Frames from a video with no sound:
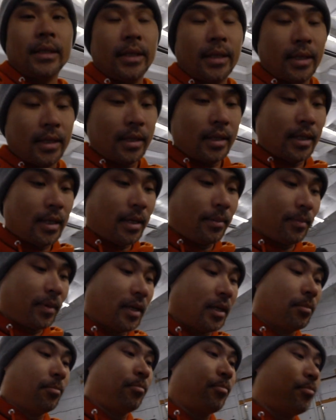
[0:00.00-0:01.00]
uh, I'm
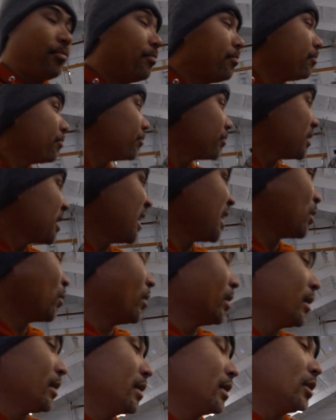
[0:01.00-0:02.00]
gonna take
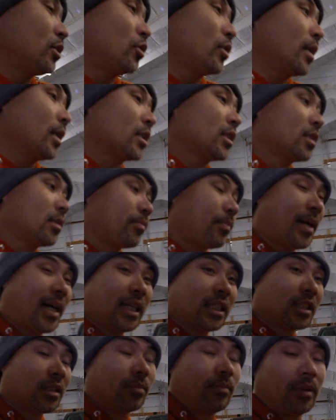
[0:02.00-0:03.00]
one of the trucks
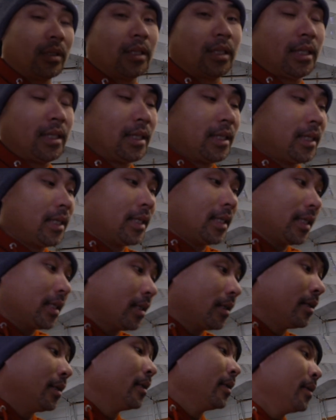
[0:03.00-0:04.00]
possibly
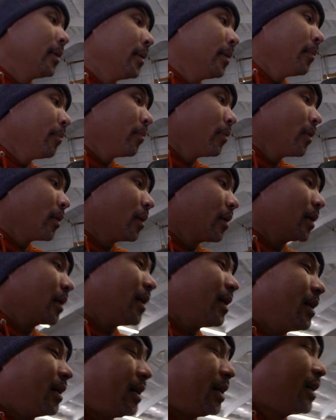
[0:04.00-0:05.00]

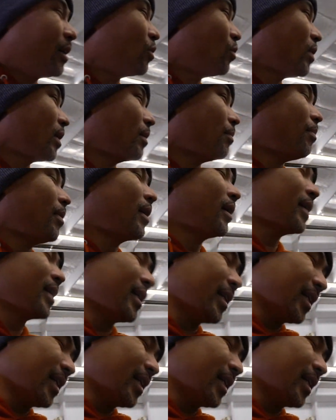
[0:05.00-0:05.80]
I don't want to park